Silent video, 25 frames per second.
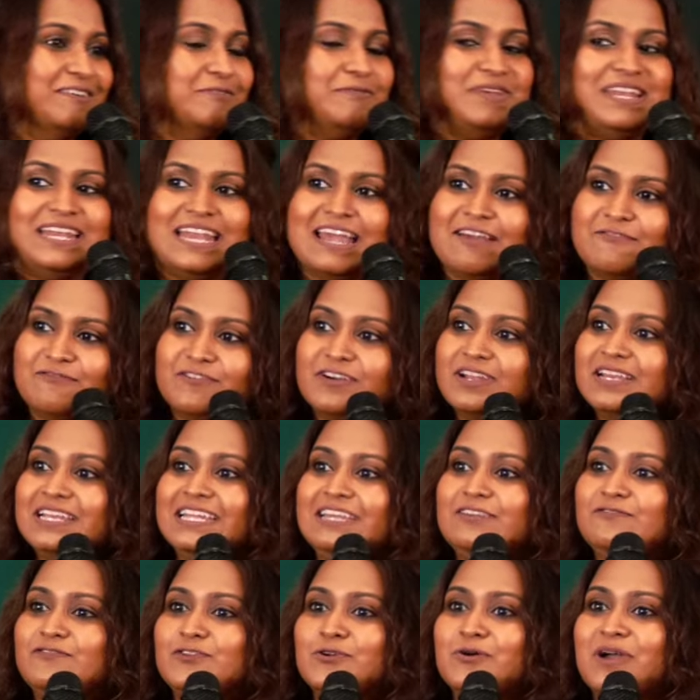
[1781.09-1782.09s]
We never
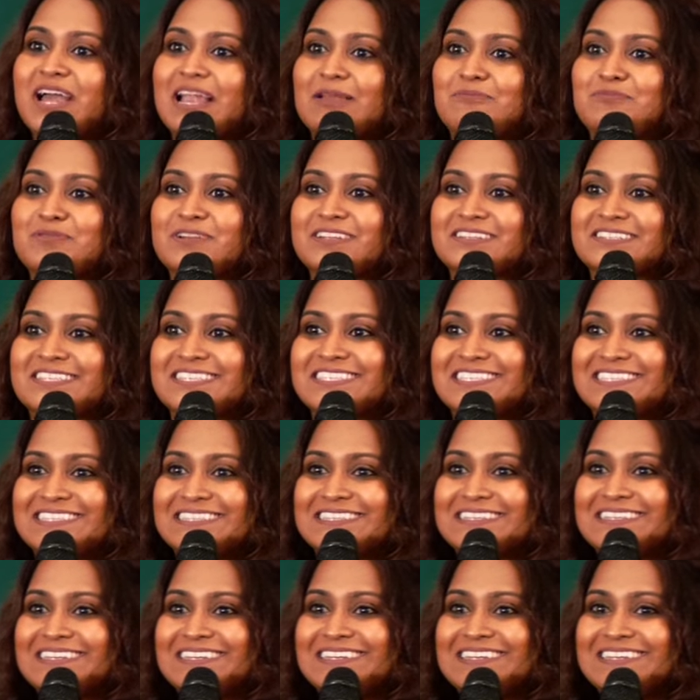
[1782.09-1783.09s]
leave you helpless.
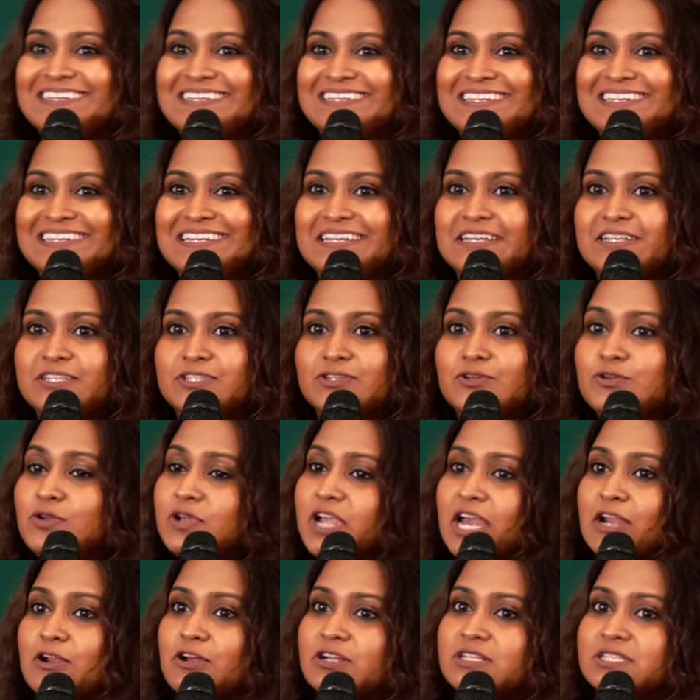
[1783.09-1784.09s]
So you
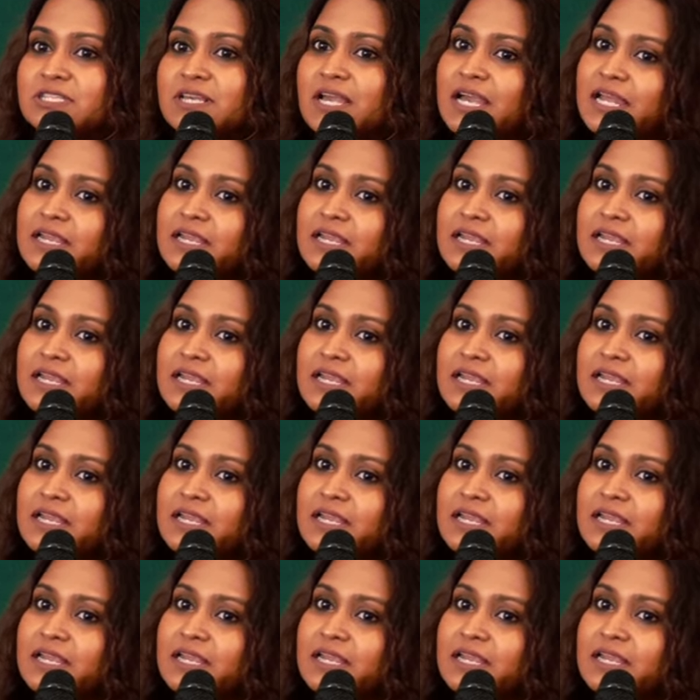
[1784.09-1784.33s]
cannot say,